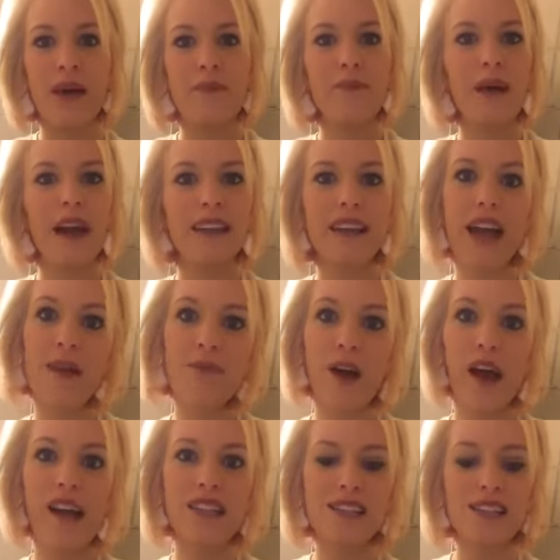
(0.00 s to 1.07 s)
But I'm
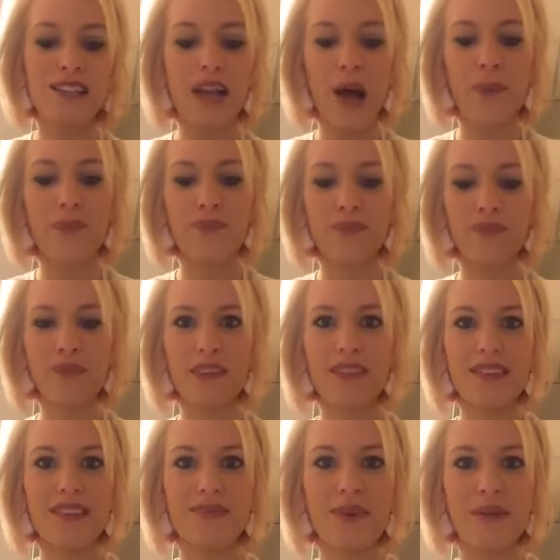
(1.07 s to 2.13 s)
not, so
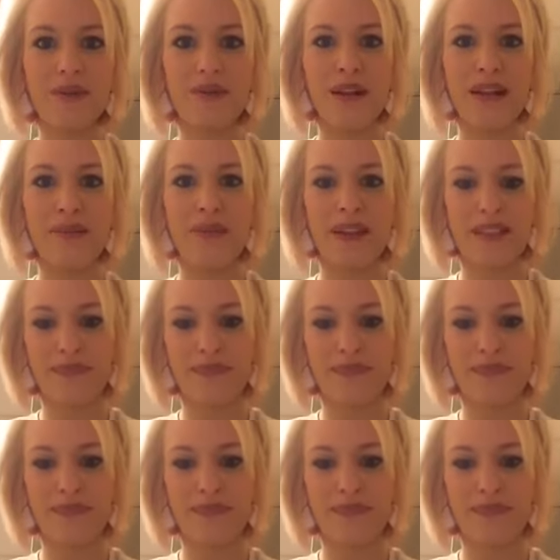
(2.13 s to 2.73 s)
this is what we're working with.